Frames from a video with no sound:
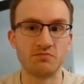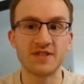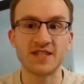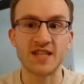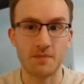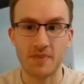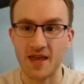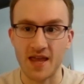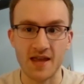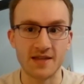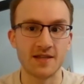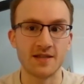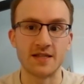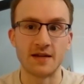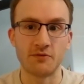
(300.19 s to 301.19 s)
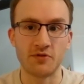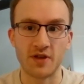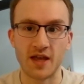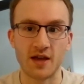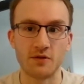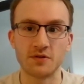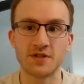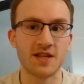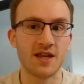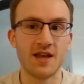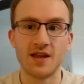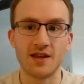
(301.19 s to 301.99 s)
set pieces and everything else,